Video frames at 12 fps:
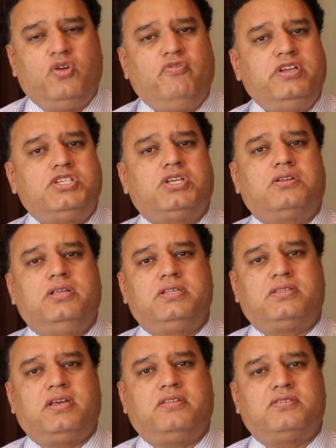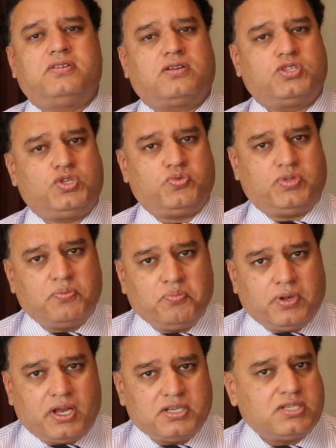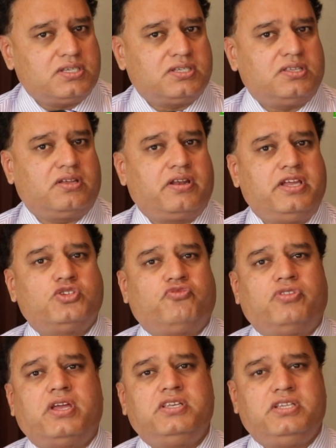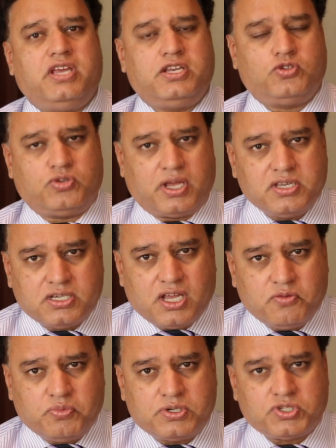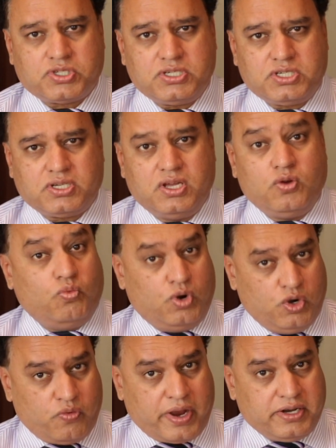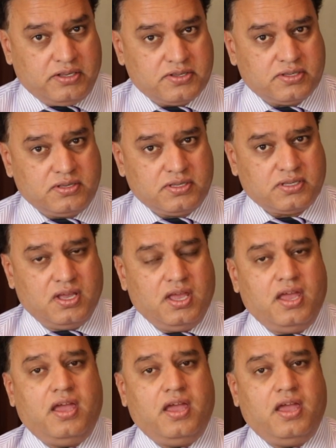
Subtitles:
We generally say the success with implants is in the range of 98 to 99% worldwide this is.